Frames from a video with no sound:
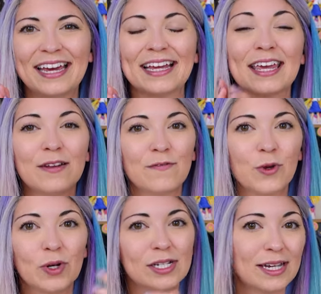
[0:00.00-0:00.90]
Again, if
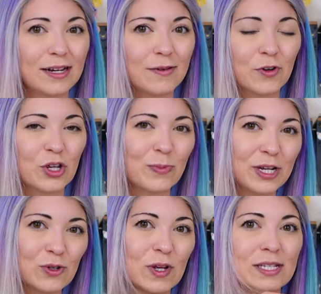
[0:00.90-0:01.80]
you want to sign up for
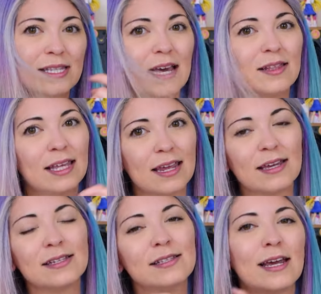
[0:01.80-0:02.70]
YumeTwins, that link
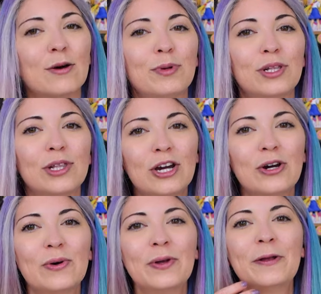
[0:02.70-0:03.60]
is down
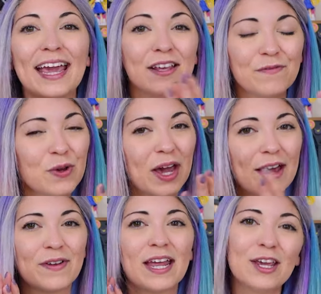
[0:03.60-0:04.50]
below. And if you
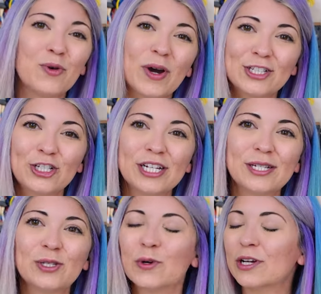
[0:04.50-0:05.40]
have any
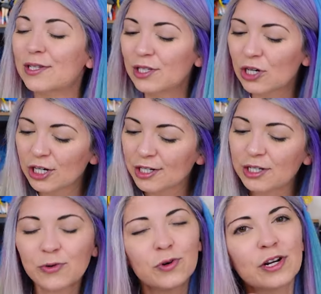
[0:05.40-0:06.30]
questions or concerns,
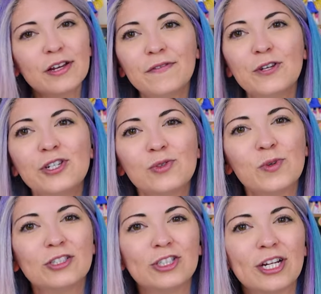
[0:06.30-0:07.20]
or if you just
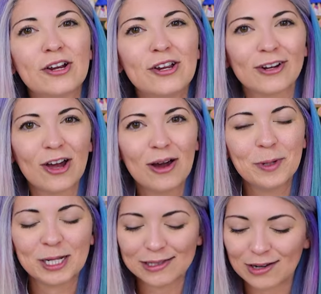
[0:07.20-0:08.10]
want to share your
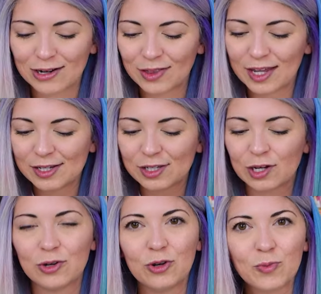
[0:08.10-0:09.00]
comments on these
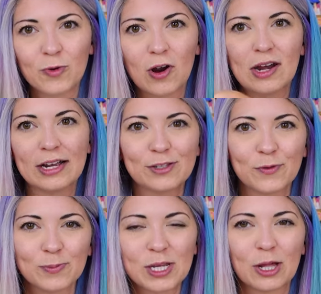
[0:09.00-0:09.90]
new products
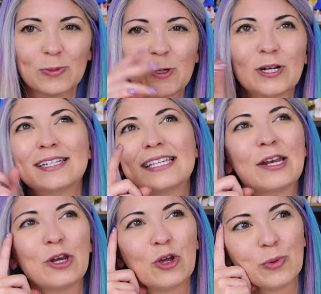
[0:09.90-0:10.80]
from Sailor Moon, I
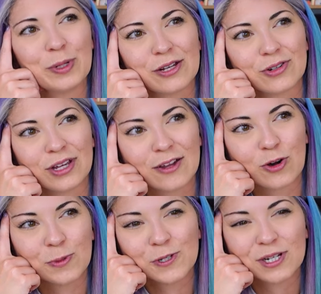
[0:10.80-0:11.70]
say new, but they're like
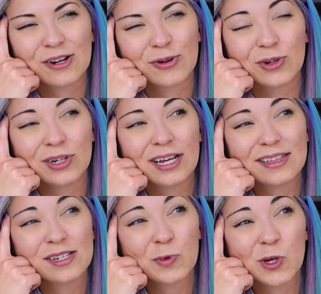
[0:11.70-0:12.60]
almost a year old
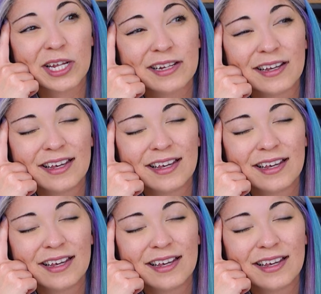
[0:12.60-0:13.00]
at this point,